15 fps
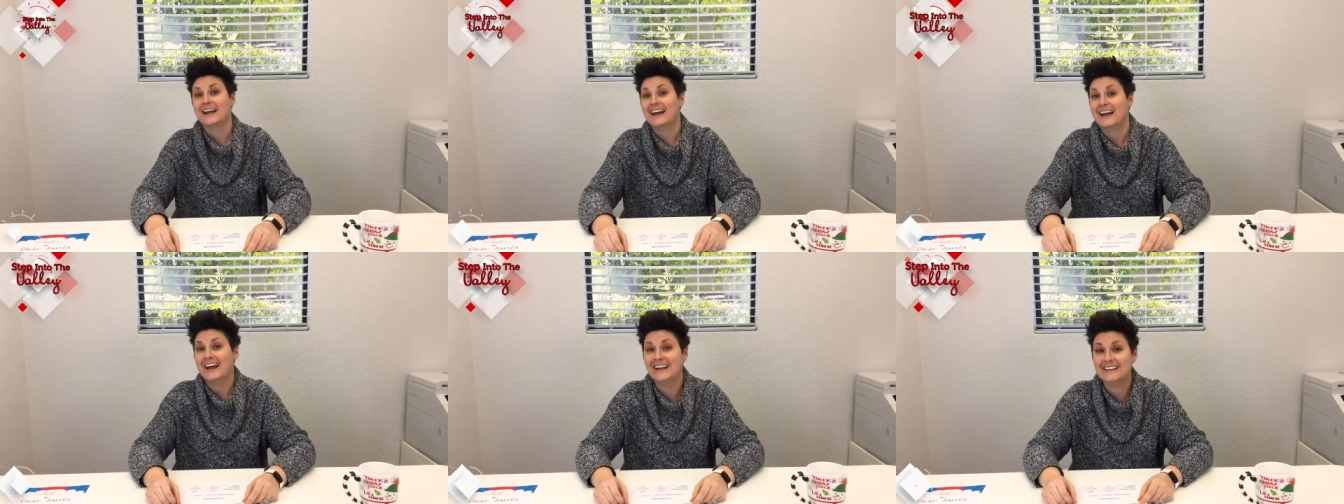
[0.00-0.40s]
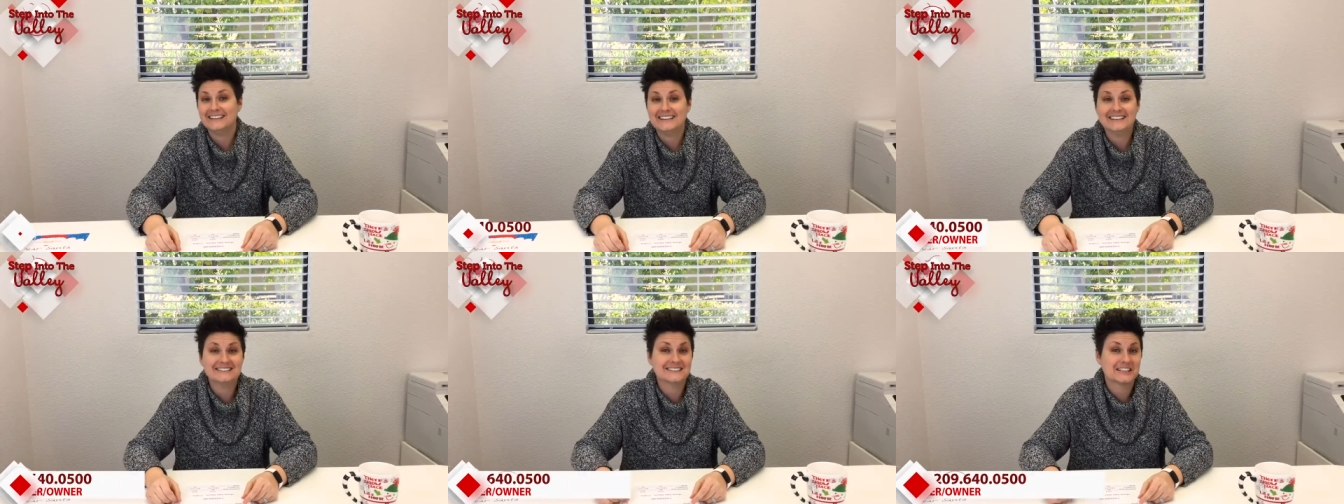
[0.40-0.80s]

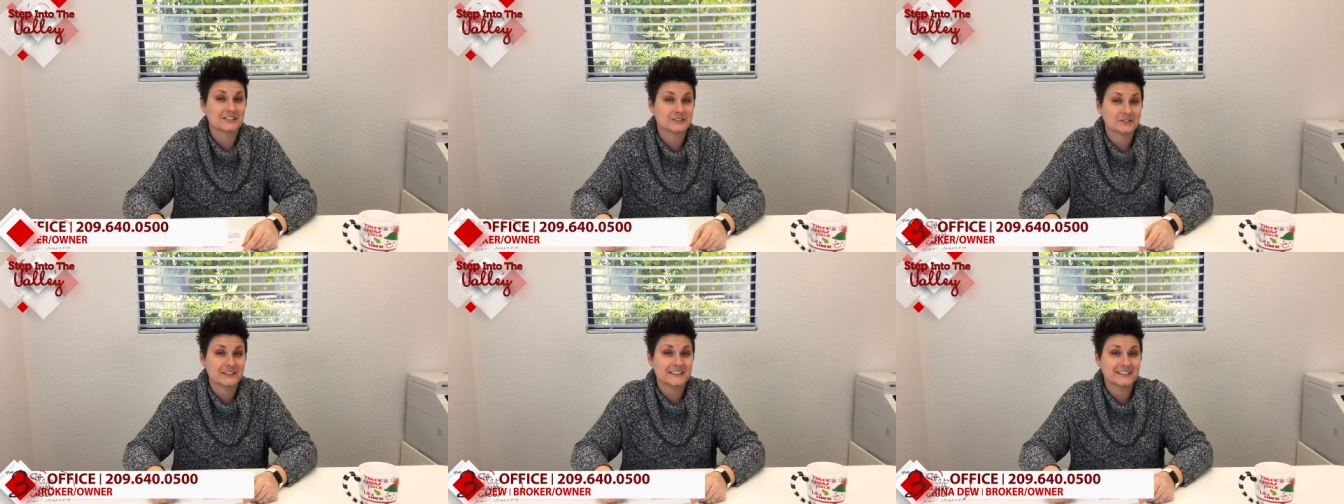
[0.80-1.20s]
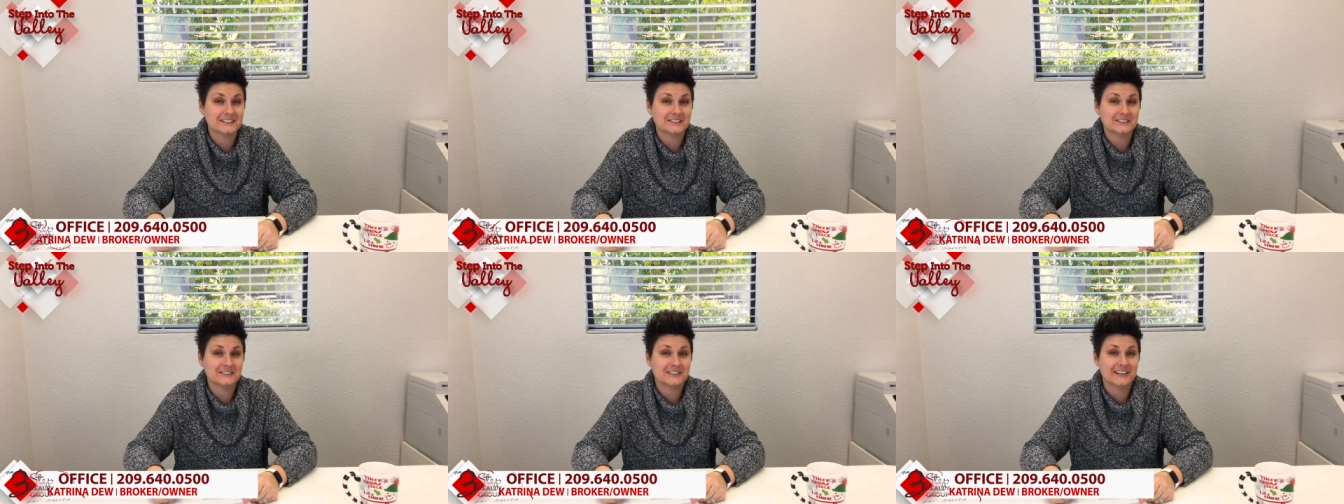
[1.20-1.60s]
Hey, it's Katrina
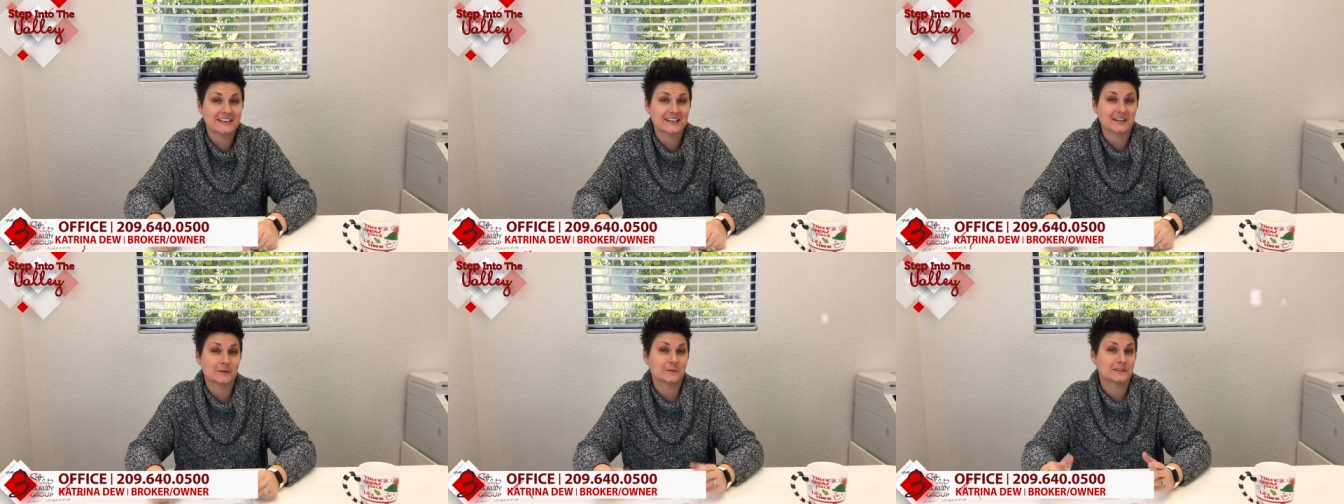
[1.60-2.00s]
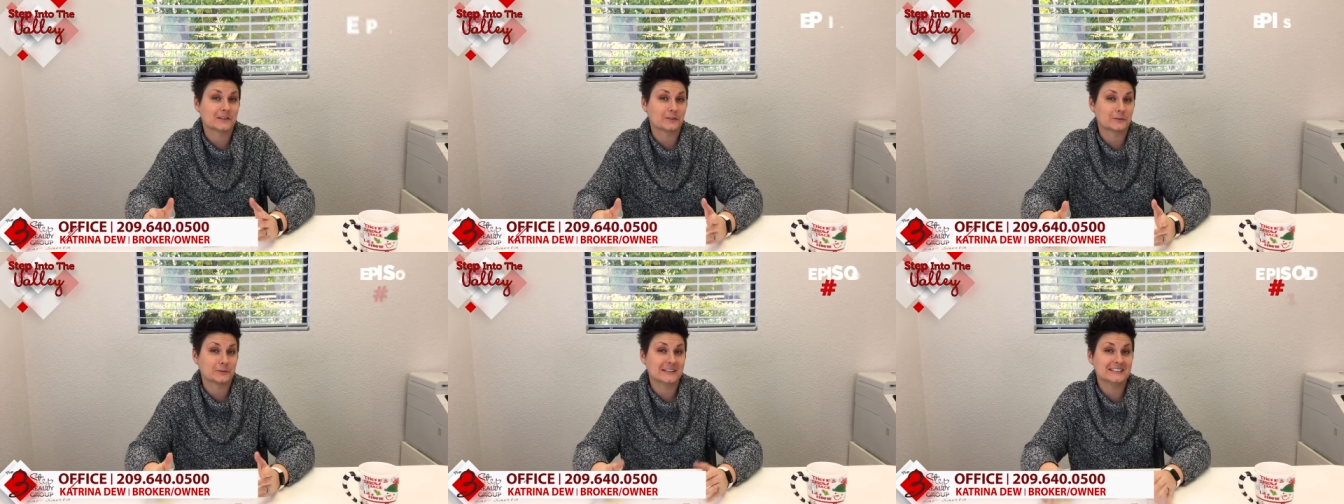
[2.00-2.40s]
Dew here with
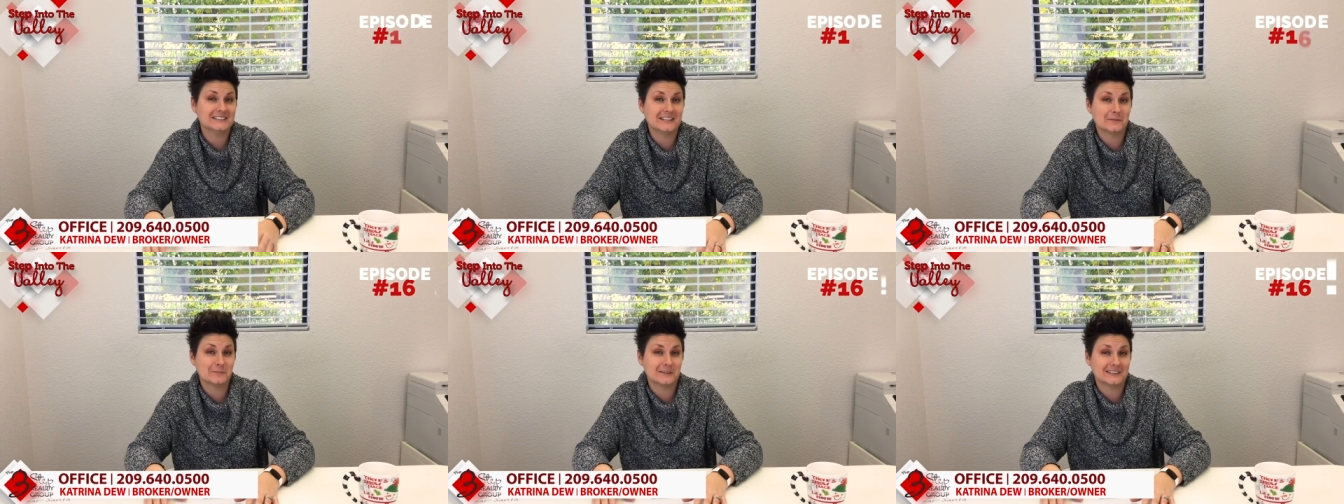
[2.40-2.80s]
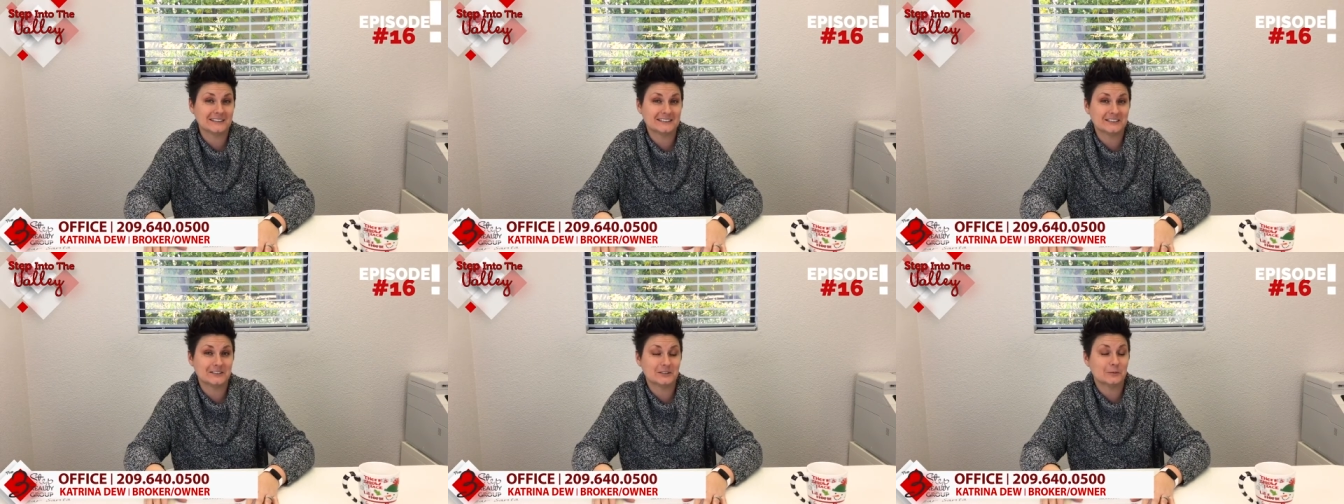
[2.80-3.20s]
the Three Step
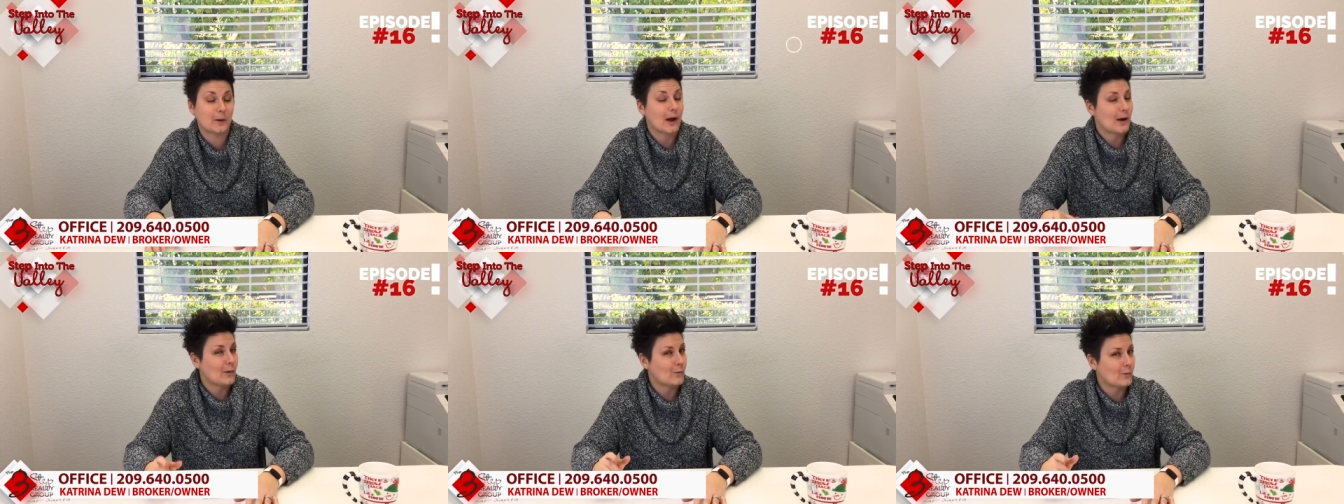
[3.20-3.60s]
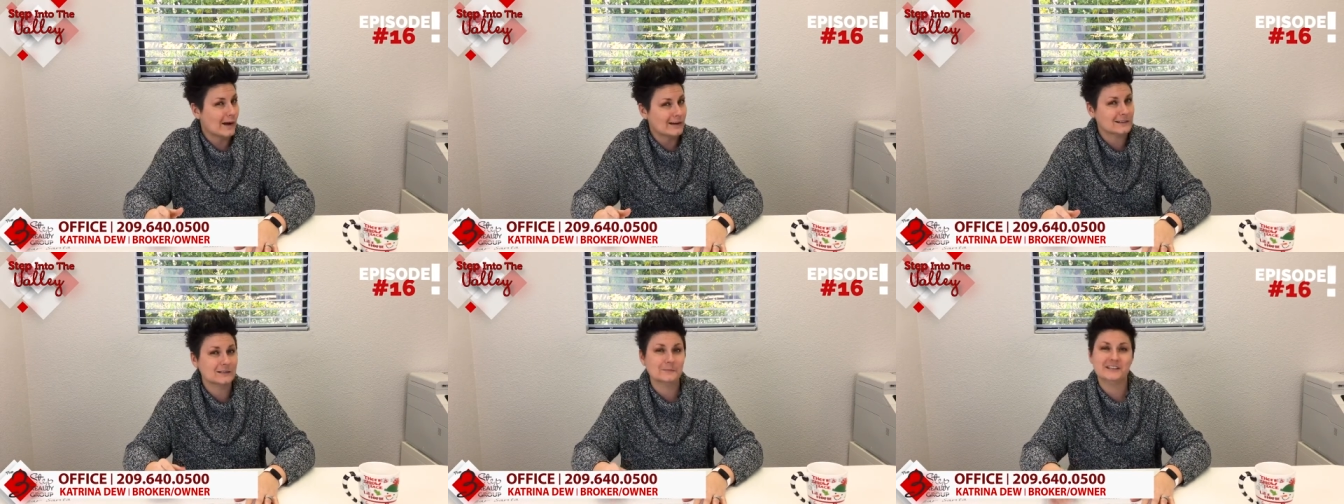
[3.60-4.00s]
Realty Group,
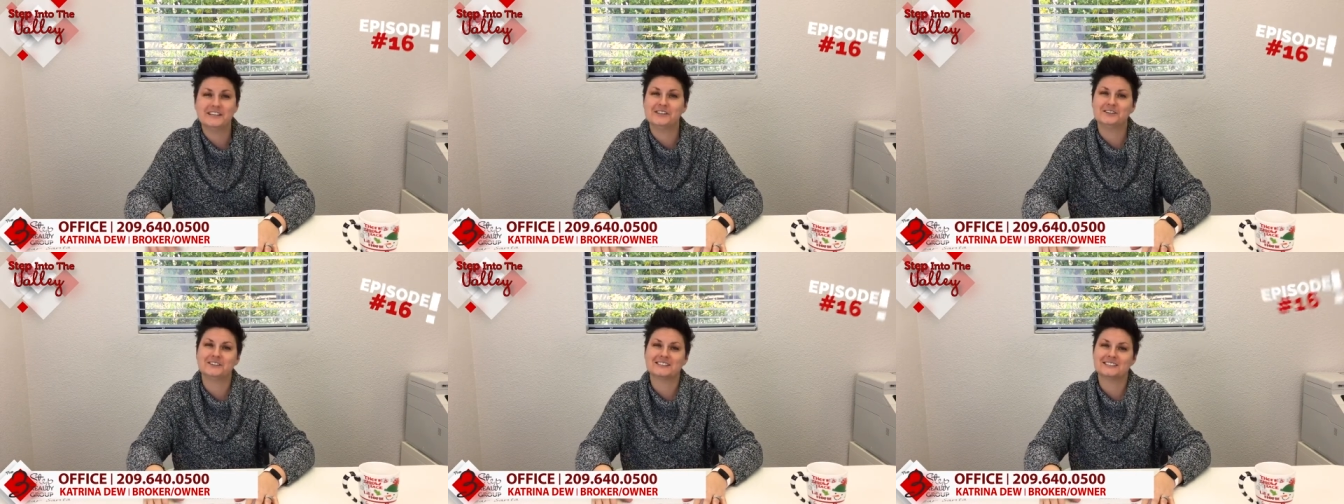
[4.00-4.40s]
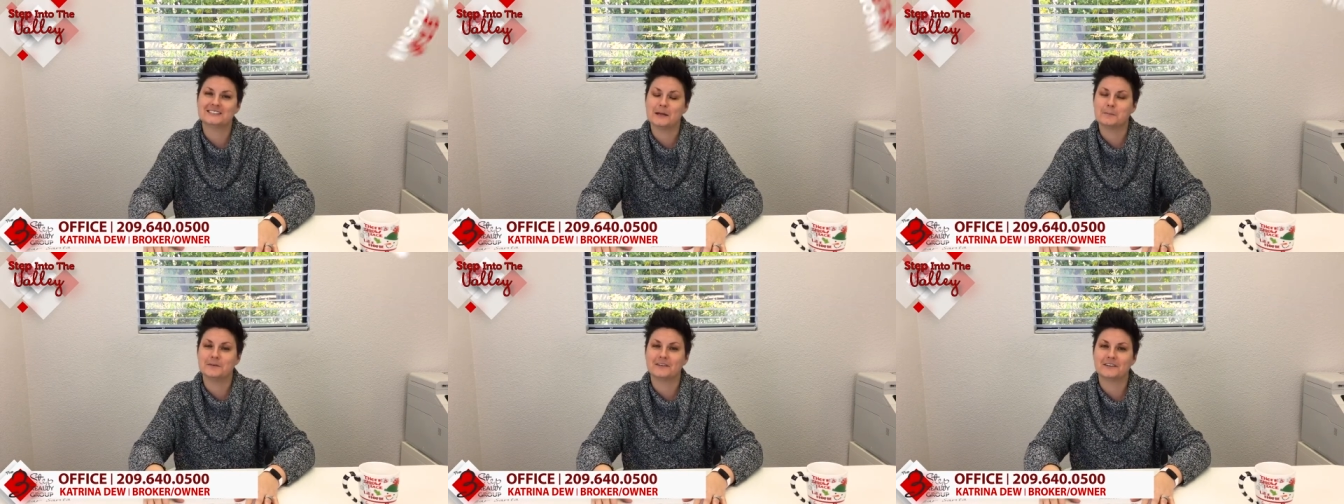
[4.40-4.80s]
welcoming you to
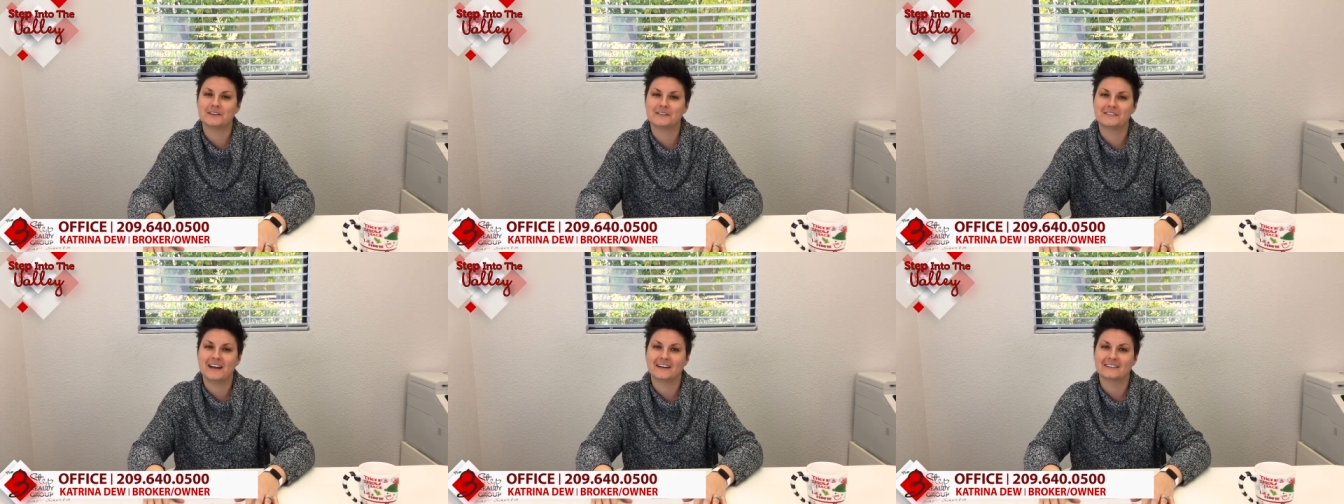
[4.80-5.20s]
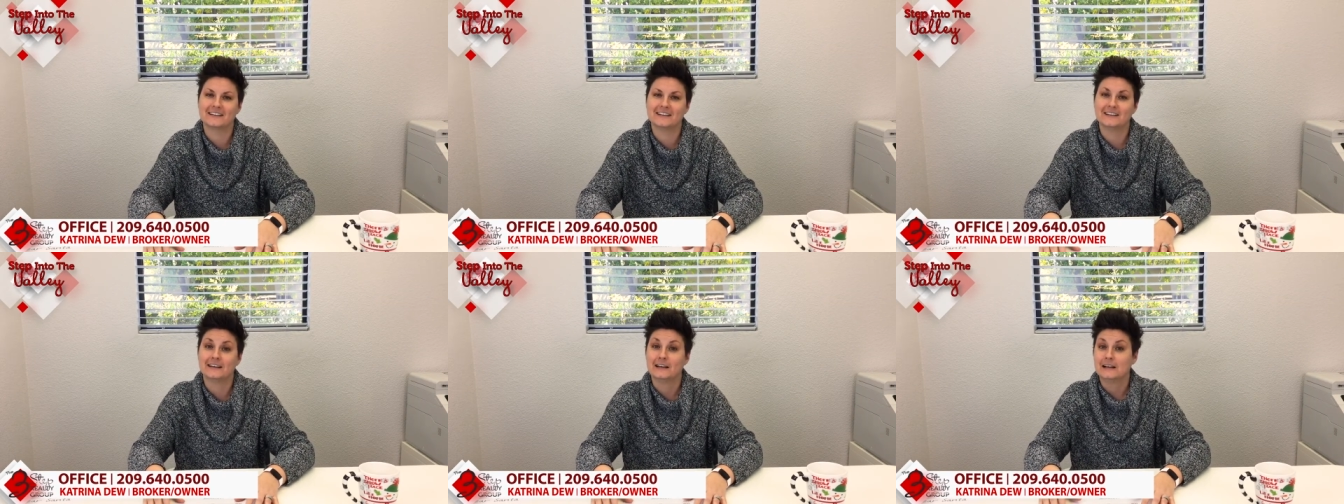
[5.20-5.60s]
Step Into the
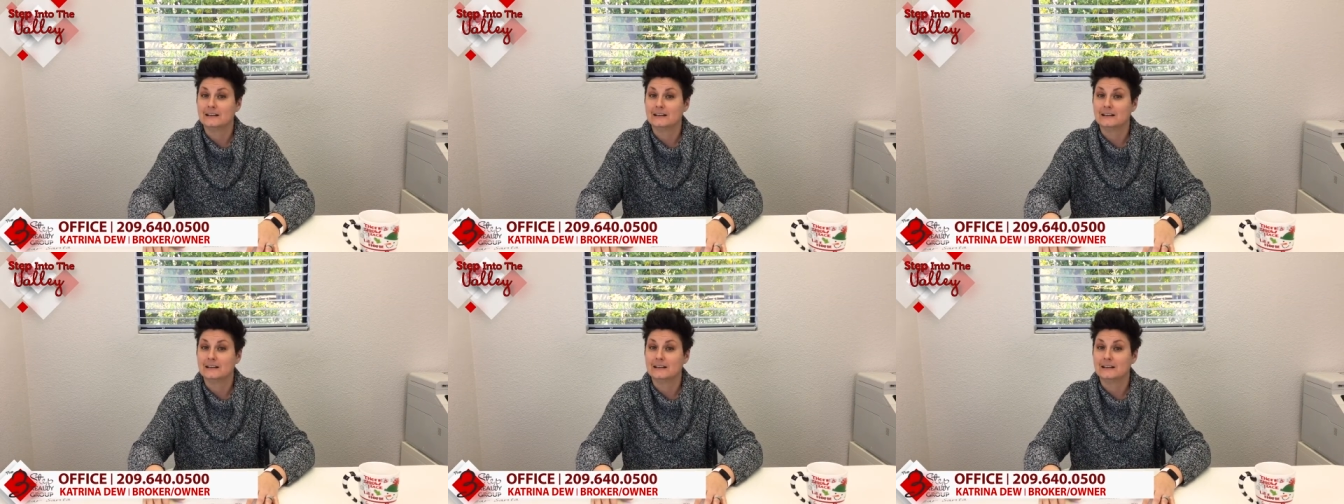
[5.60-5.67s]
Valley.